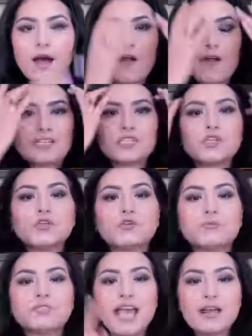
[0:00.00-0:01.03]
All right, so
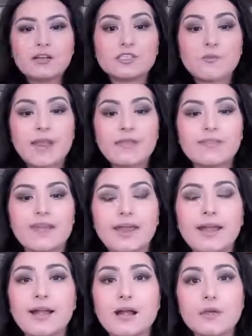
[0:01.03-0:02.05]
YouTube channel is right
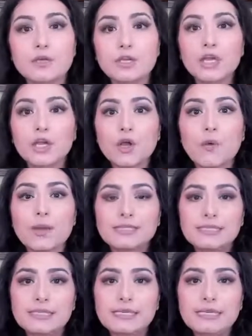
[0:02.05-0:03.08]
there. You can go and
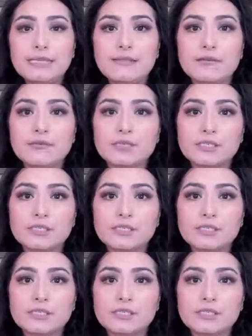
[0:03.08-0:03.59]
see there